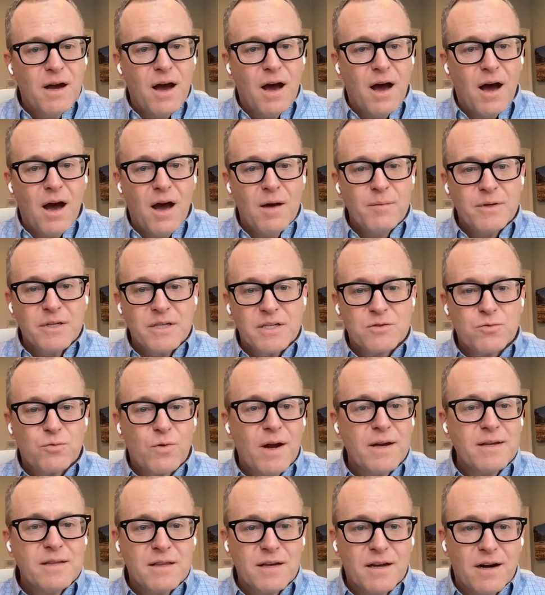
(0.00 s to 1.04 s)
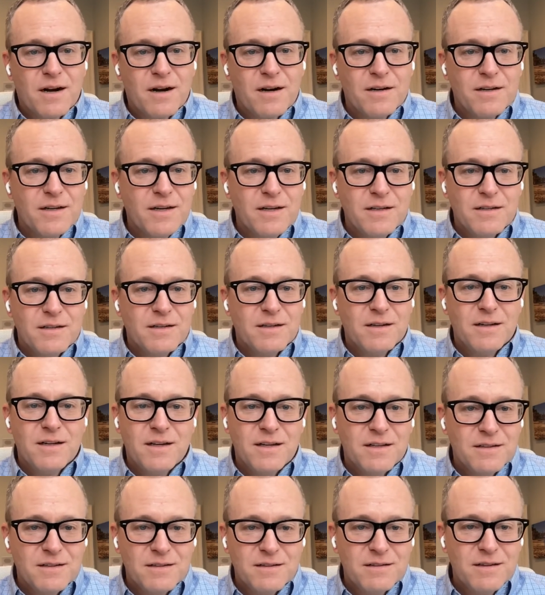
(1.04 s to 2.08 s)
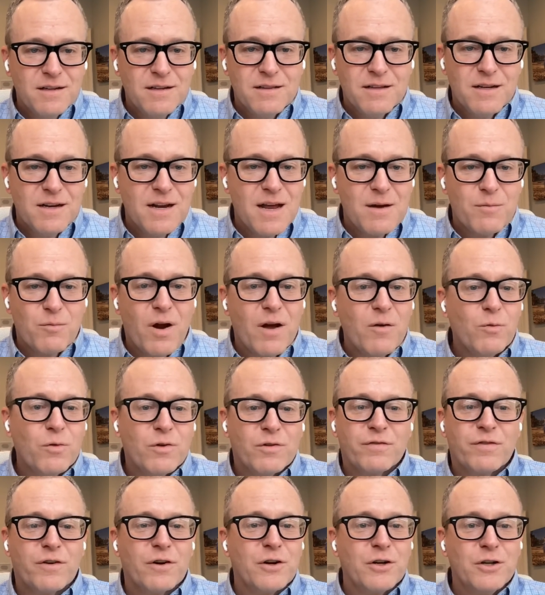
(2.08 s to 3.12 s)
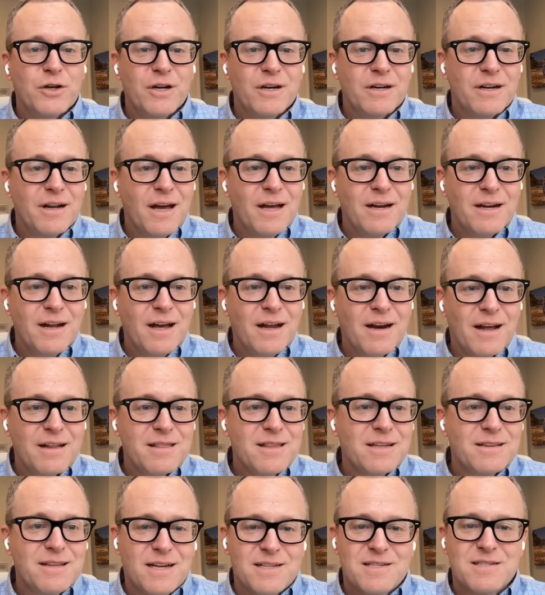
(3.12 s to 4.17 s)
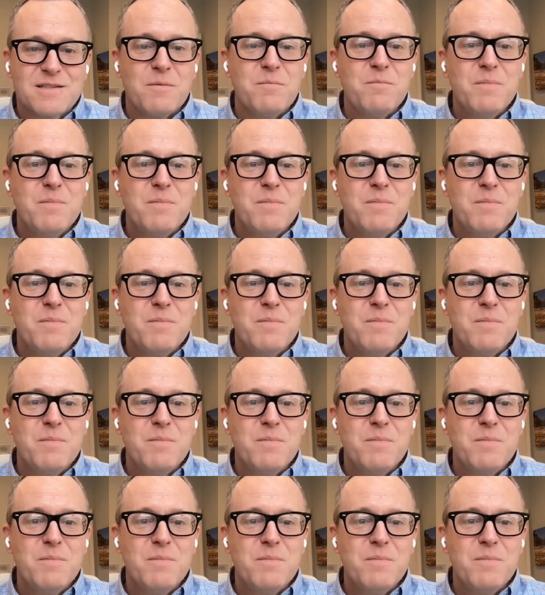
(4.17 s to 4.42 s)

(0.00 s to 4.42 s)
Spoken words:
It's right there in the name, right? We're for good. And I think that's the